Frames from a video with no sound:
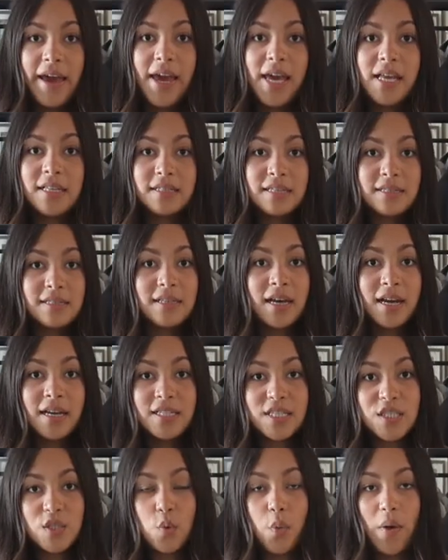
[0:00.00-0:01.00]
It's a
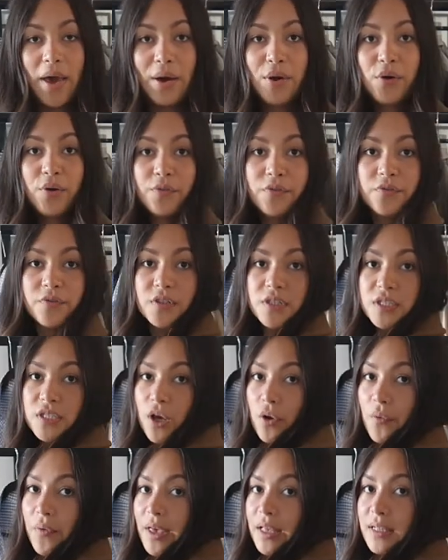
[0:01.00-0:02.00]
size 12,
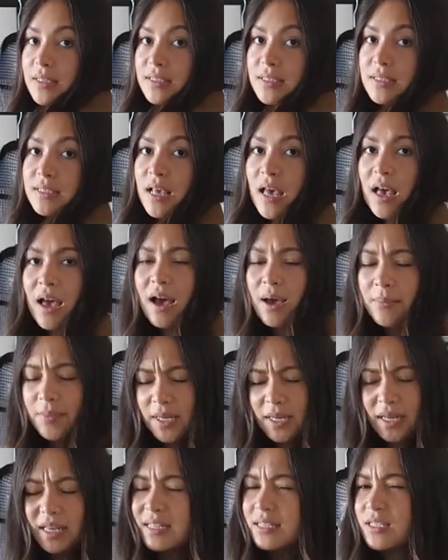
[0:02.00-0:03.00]
so
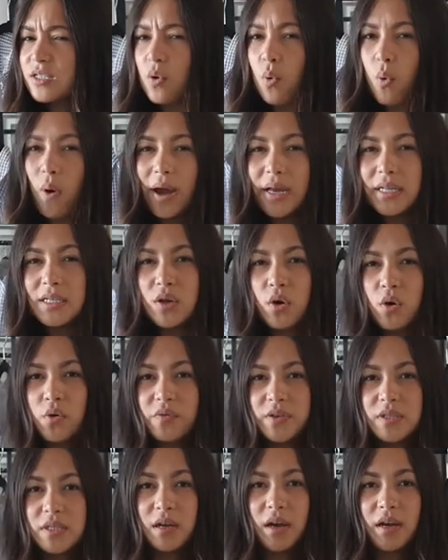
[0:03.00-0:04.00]
it's quite
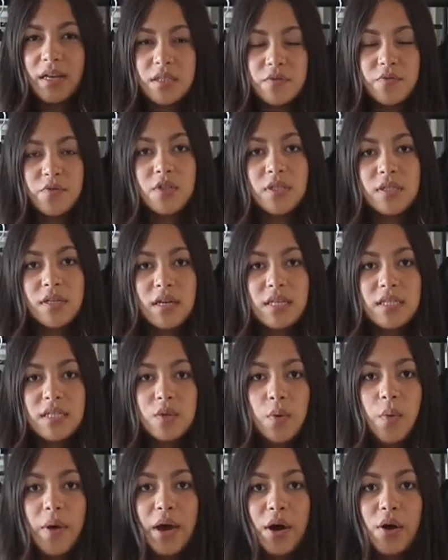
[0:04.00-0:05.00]
oversized for a size
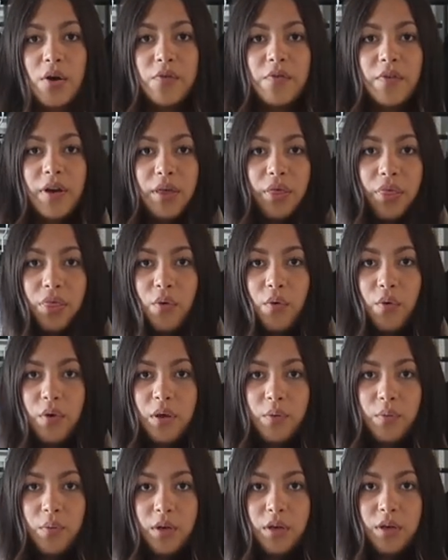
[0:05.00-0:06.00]
12. I thought
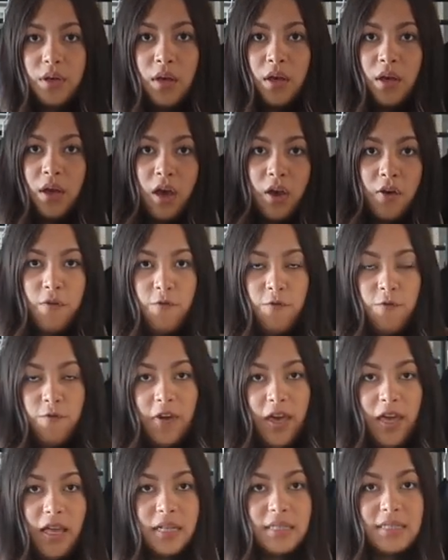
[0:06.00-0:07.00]
it would
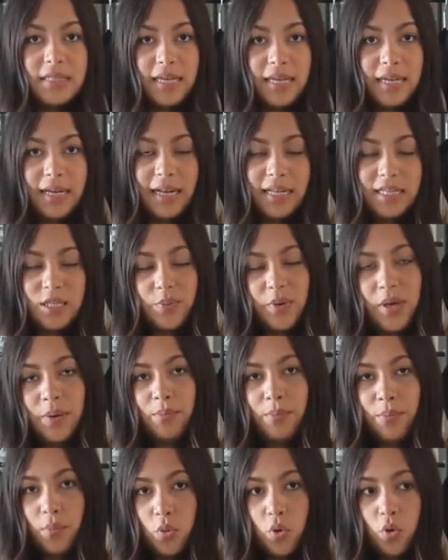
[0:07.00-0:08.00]
fit a little
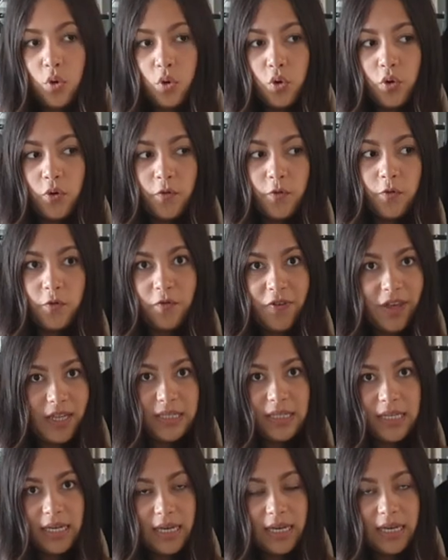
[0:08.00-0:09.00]
bit more
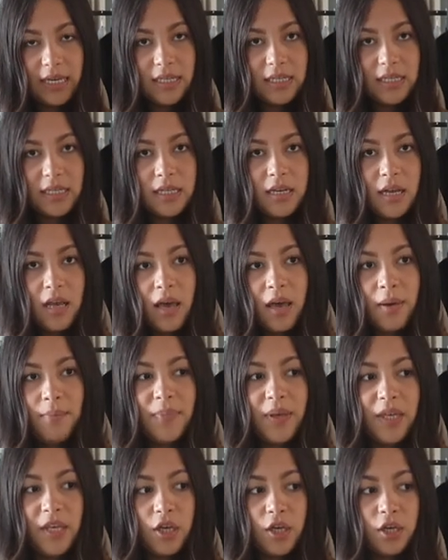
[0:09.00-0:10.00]
fitted
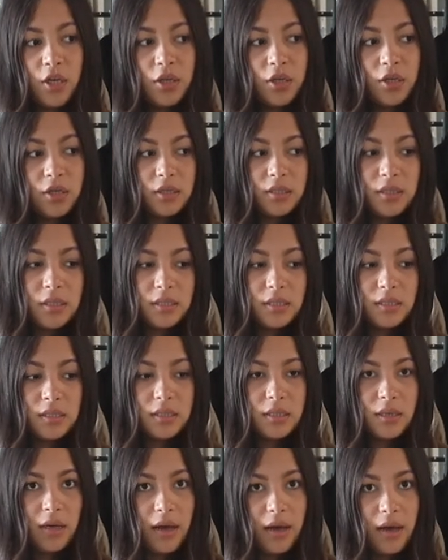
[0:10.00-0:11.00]
because
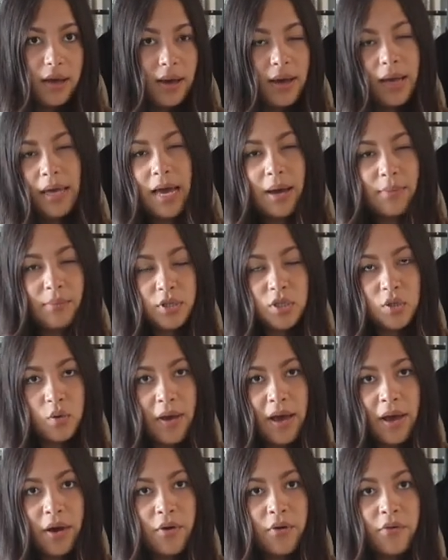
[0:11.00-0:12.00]
I am a
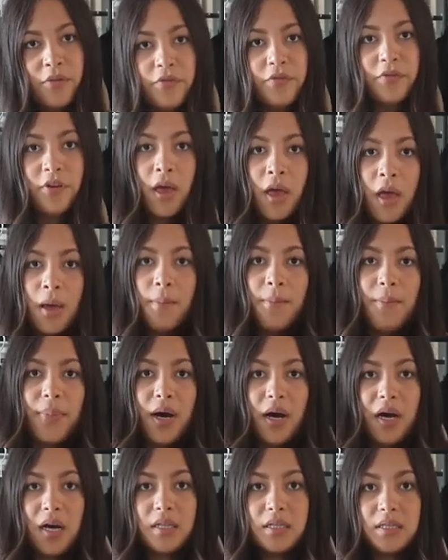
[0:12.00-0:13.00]
12,
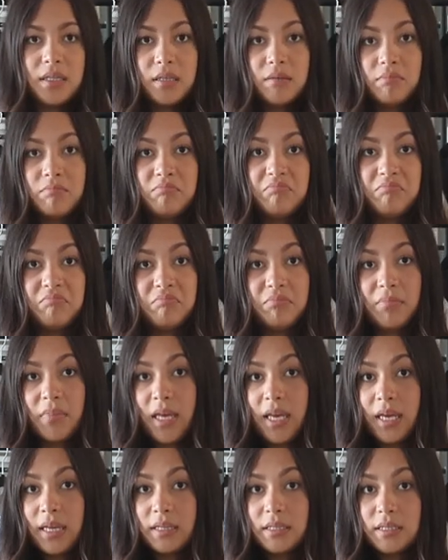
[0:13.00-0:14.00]
but
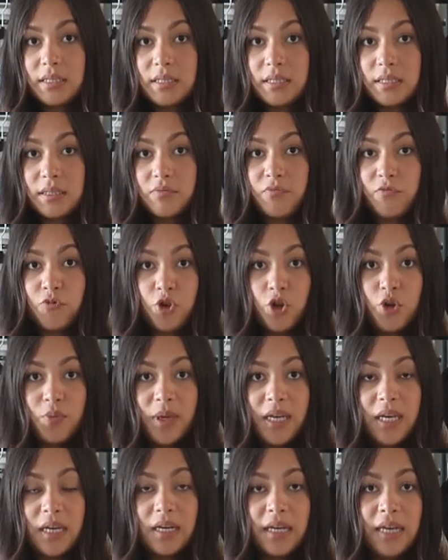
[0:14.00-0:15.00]
it's
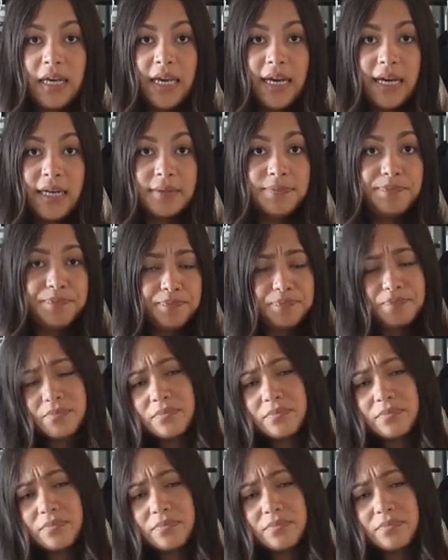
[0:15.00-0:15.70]
roomy in here,